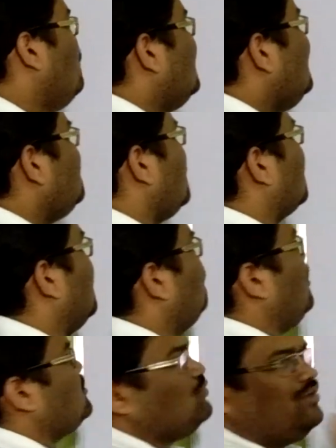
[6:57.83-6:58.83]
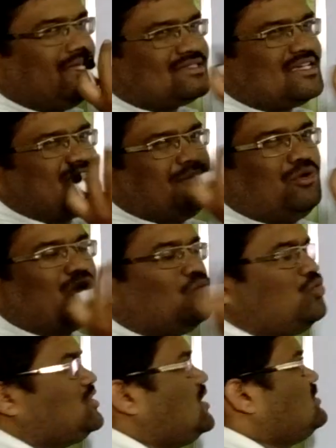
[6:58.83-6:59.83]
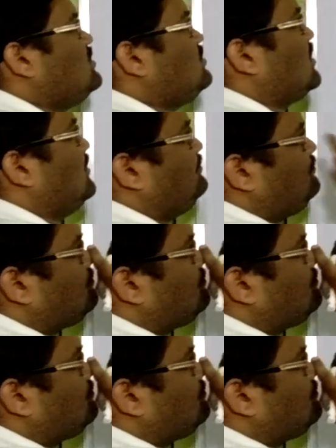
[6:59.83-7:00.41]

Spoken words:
In general, first we'll discuss about oogenesis. Okay.